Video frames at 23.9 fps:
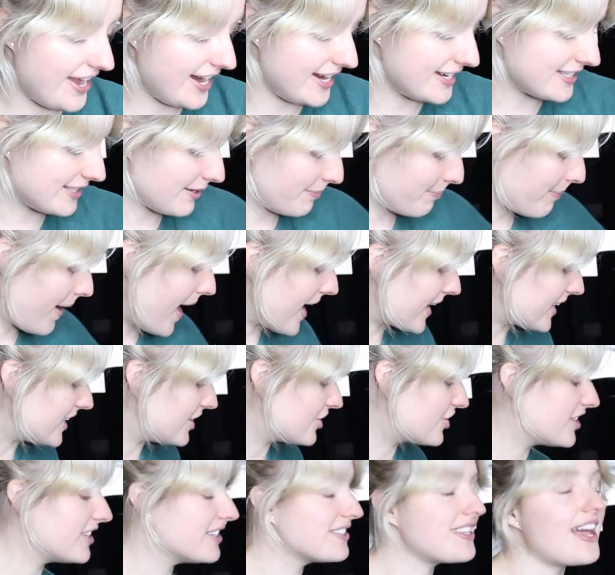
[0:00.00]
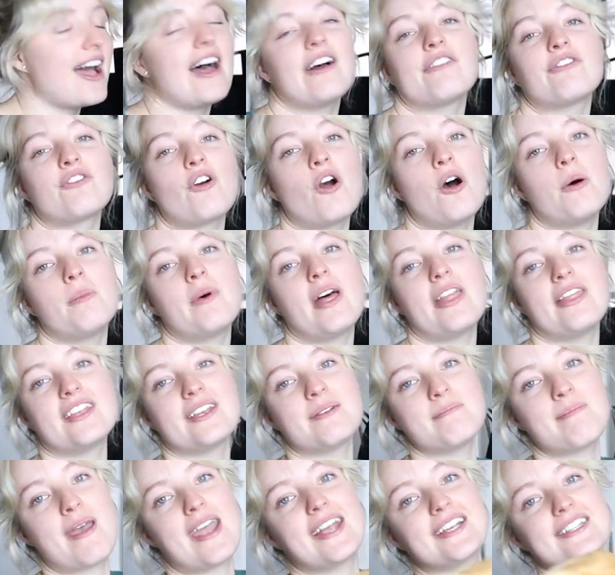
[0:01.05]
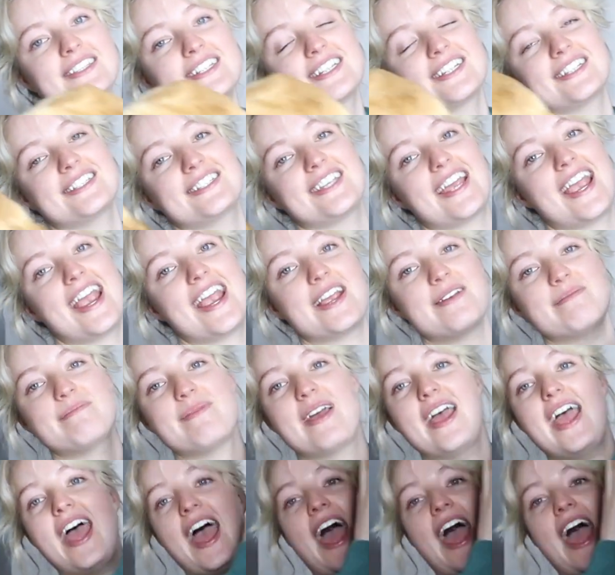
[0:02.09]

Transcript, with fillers: these packages are from the amazing team